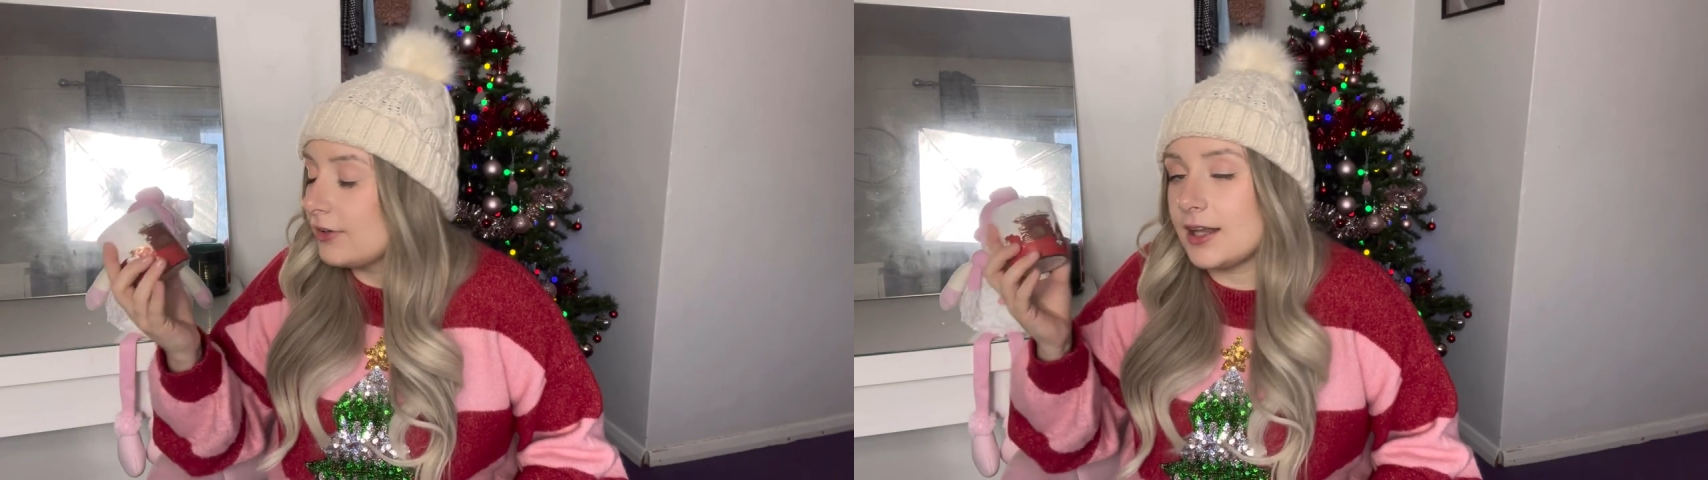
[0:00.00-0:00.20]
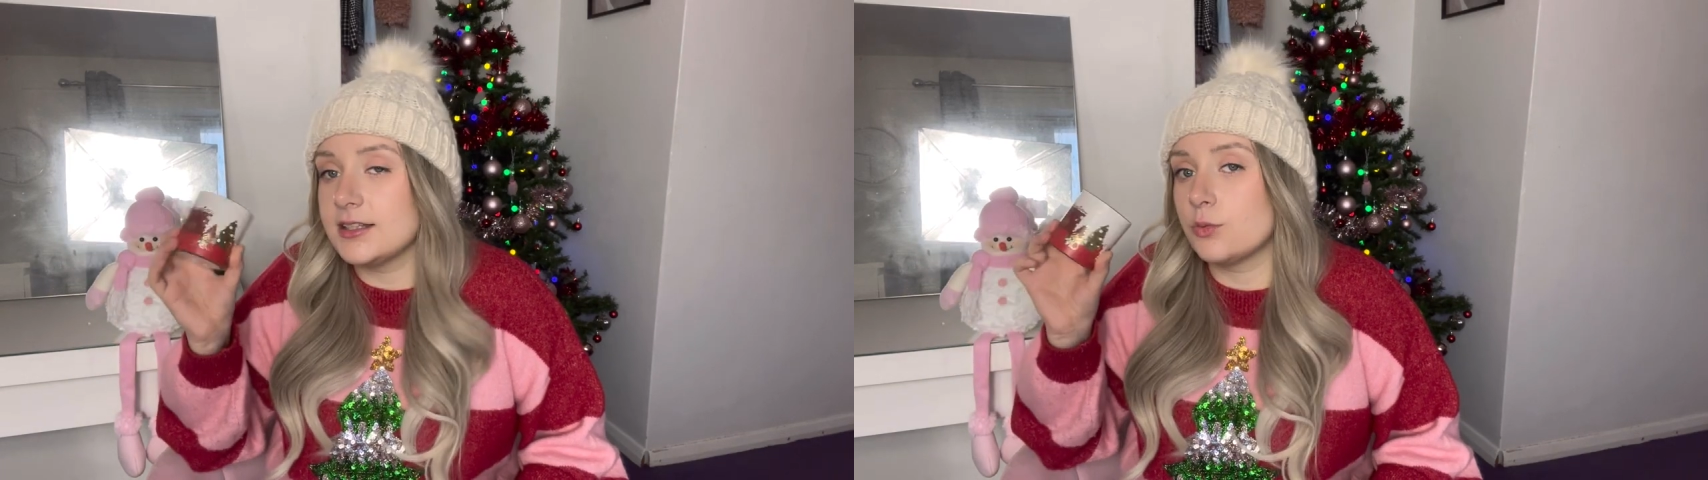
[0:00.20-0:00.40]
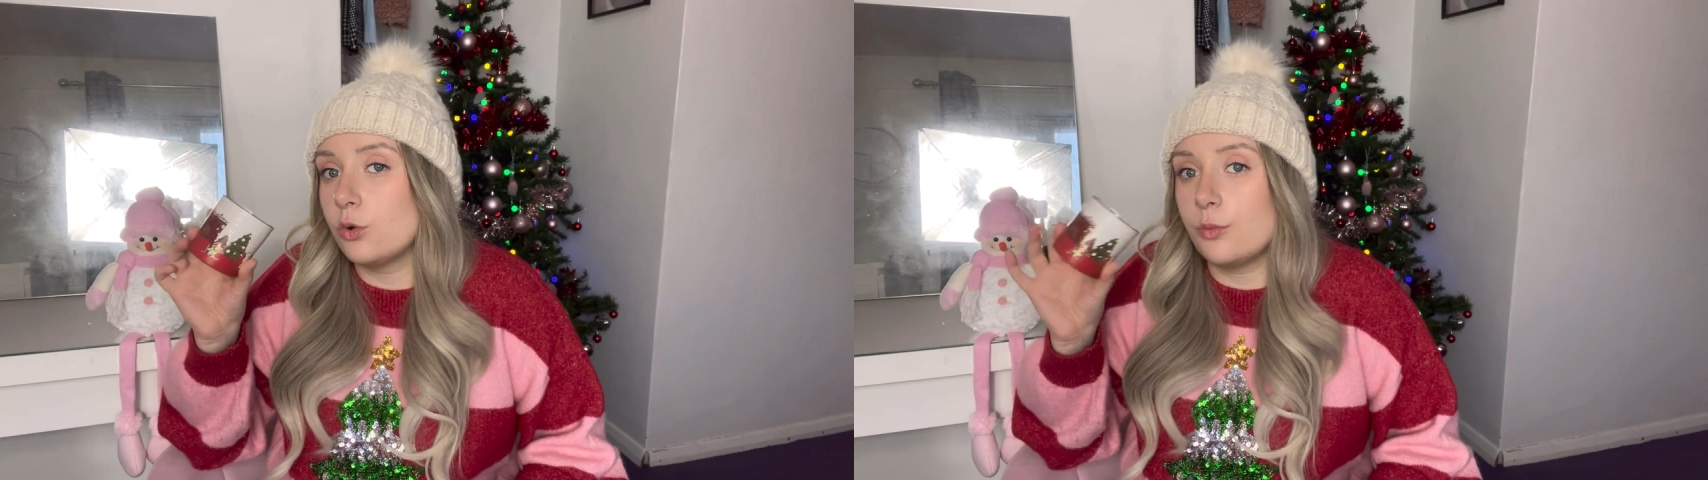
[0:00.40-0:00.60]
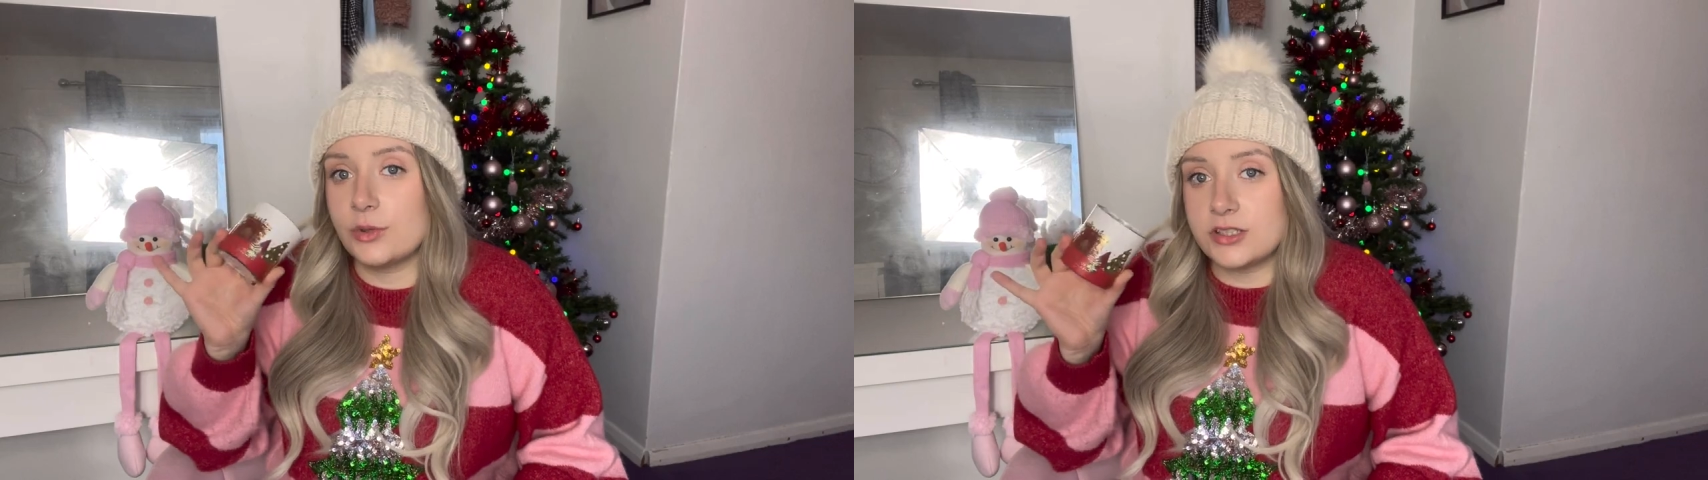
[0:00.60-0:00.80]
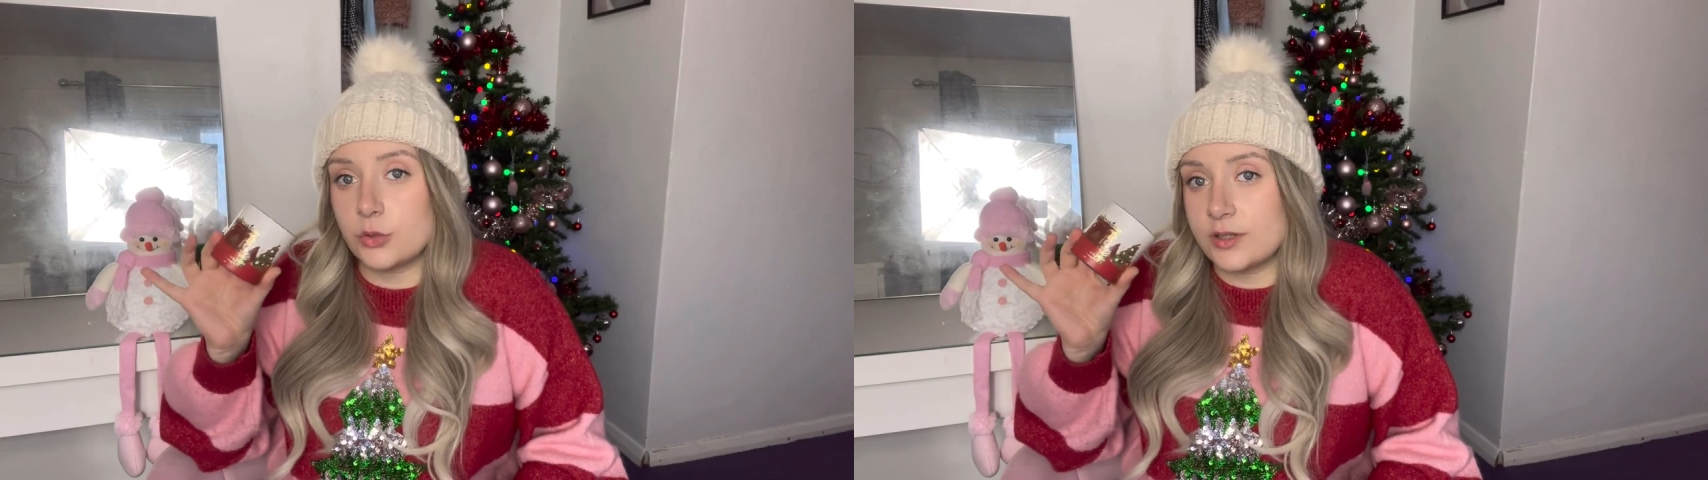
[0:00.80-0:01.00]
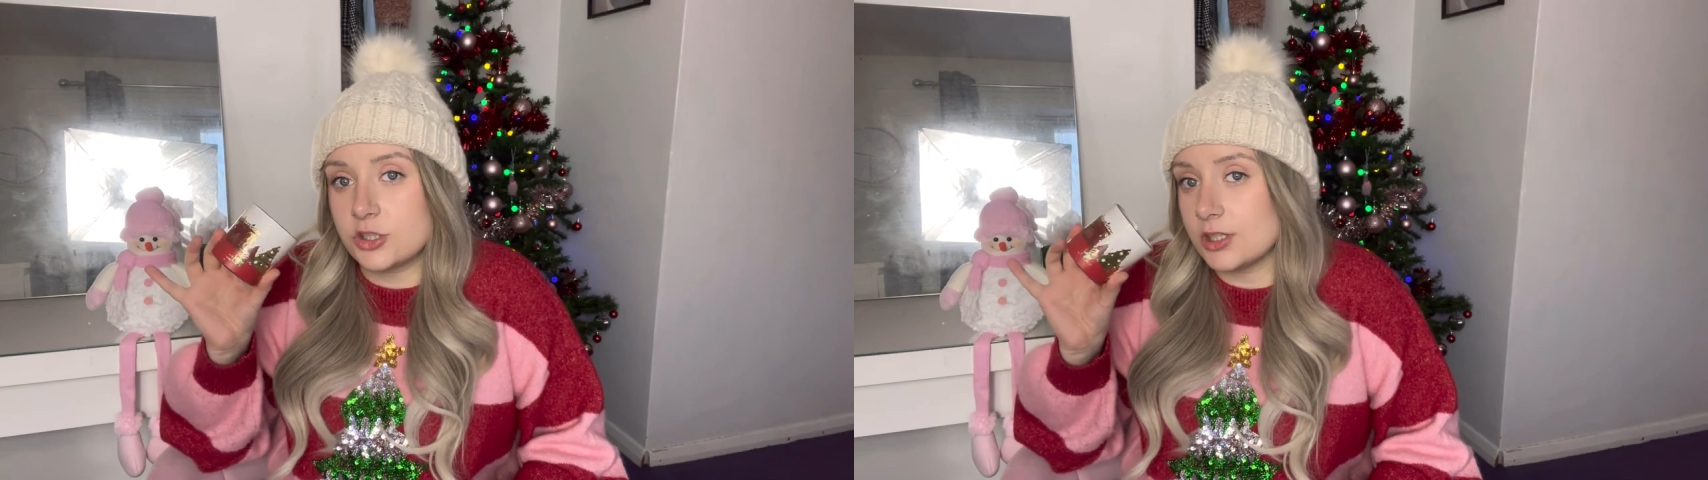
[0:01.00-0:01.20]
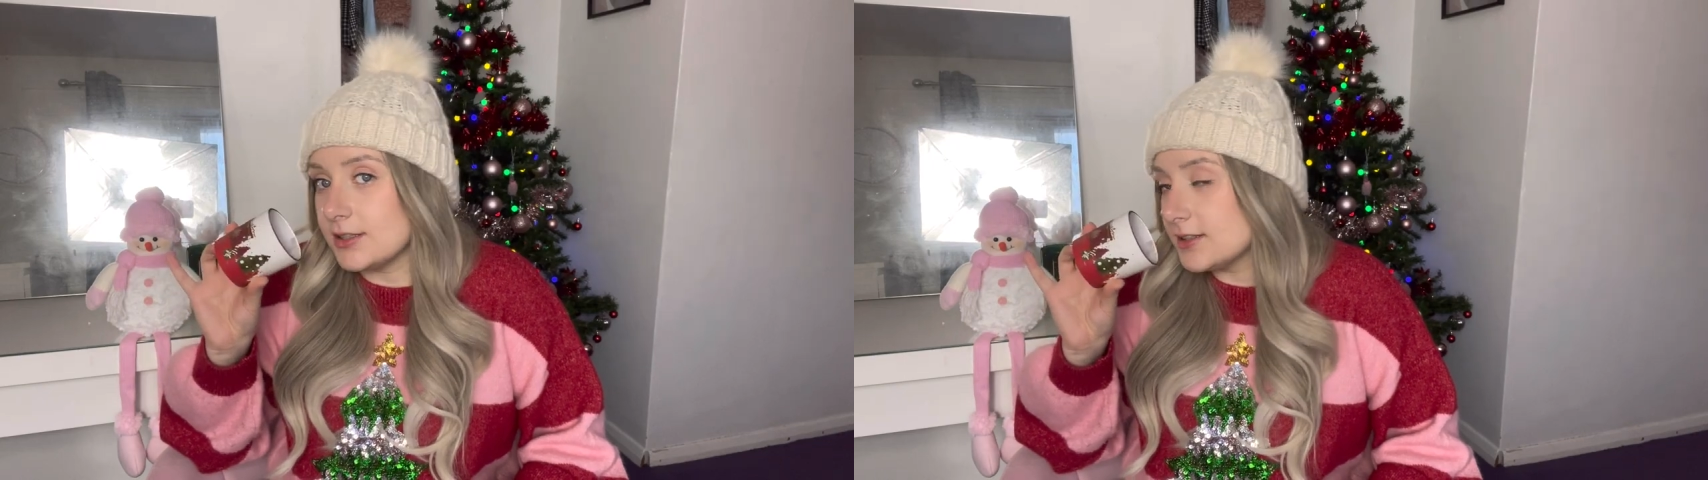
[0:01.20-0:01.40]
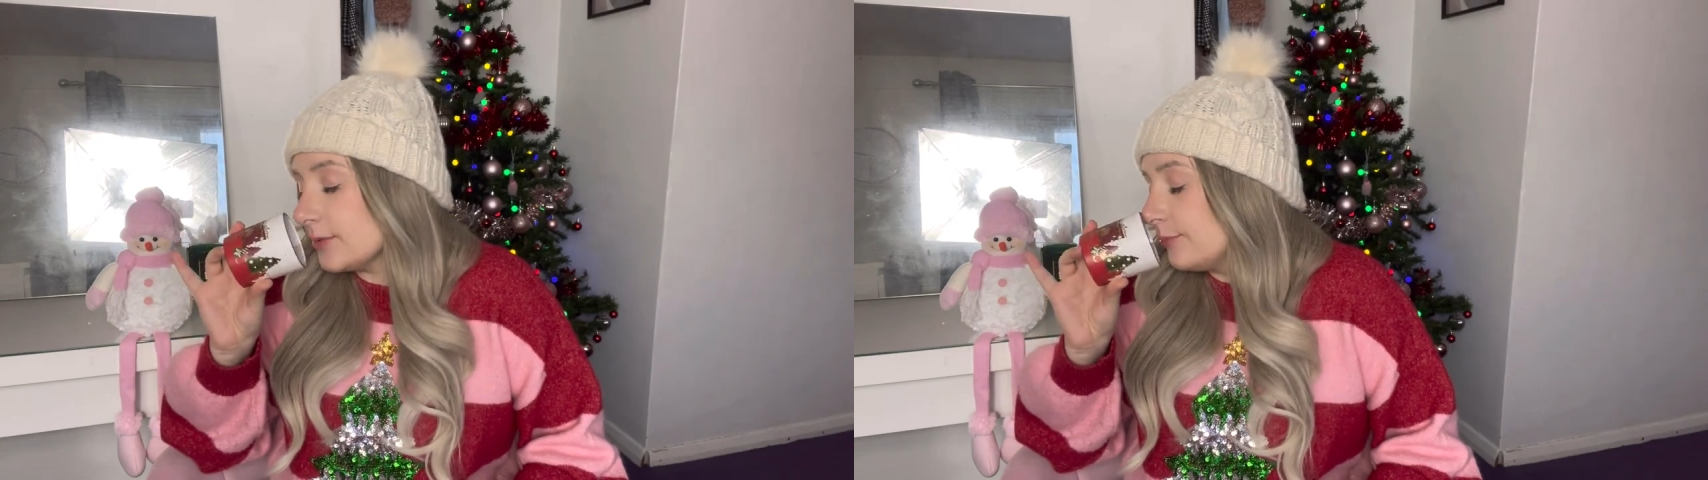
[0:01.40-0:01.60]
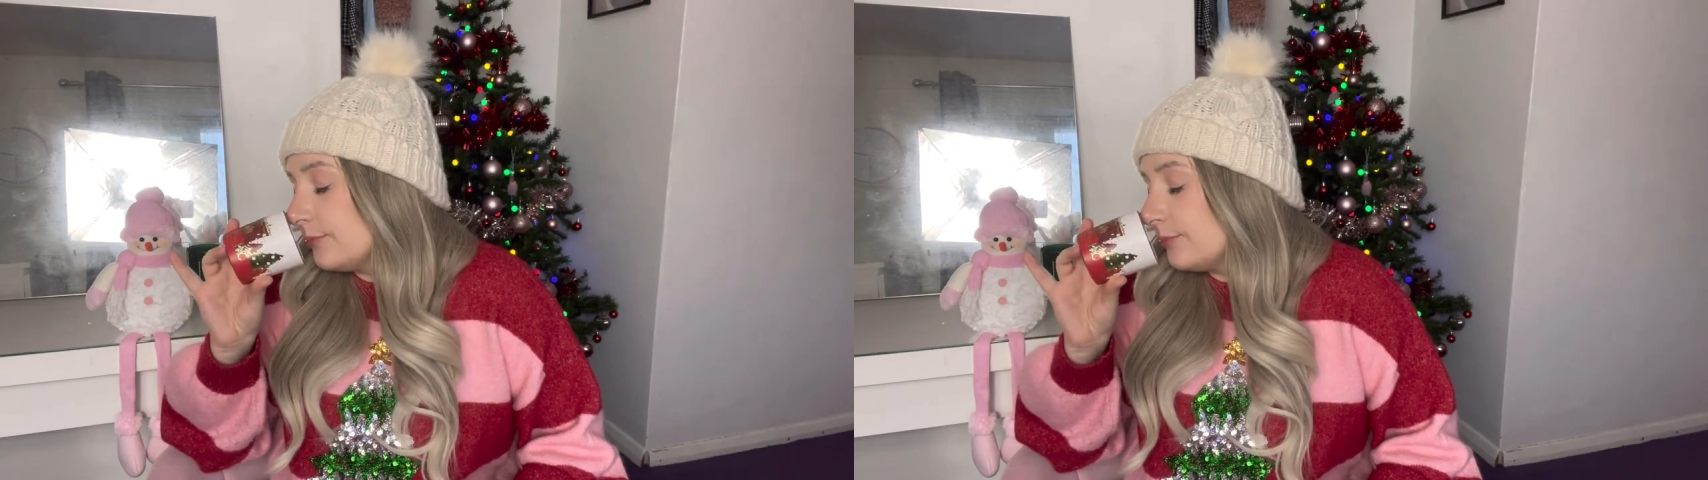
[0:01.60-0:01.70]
and it's warm winter wishes